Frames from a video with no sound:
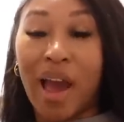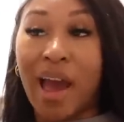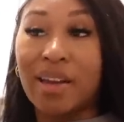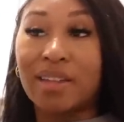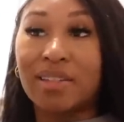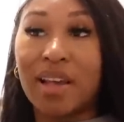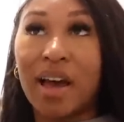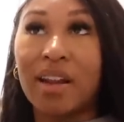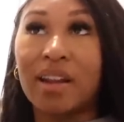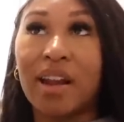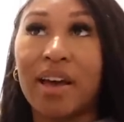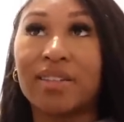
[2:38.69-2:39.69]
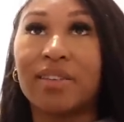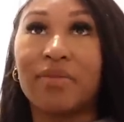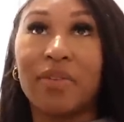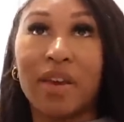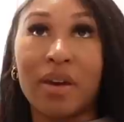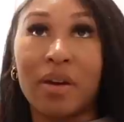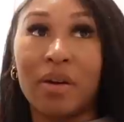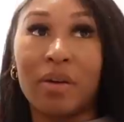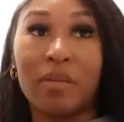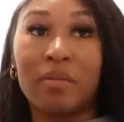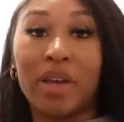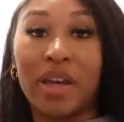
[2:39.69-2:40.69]
I decided not to
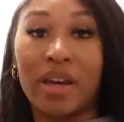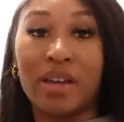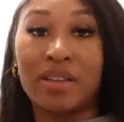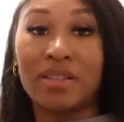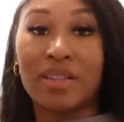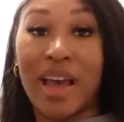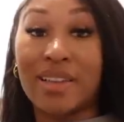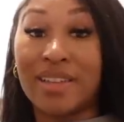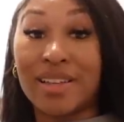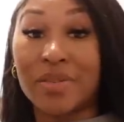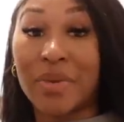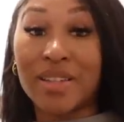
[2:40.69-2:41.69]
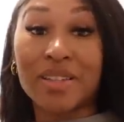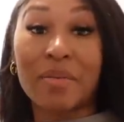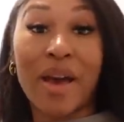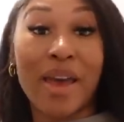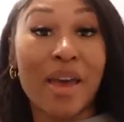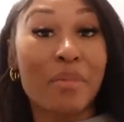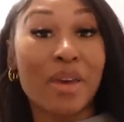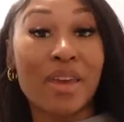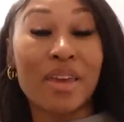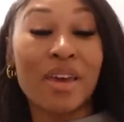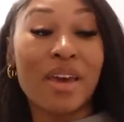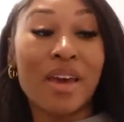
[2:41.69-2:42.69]
film because I just went to
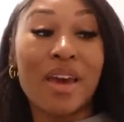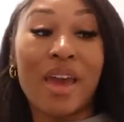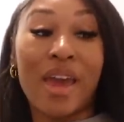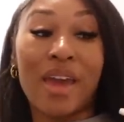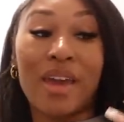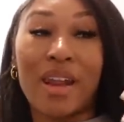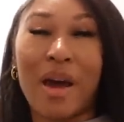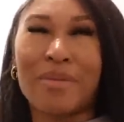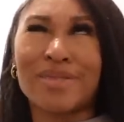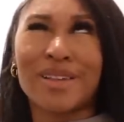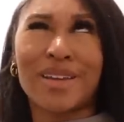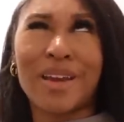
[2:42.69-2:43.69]
Miami and I was like,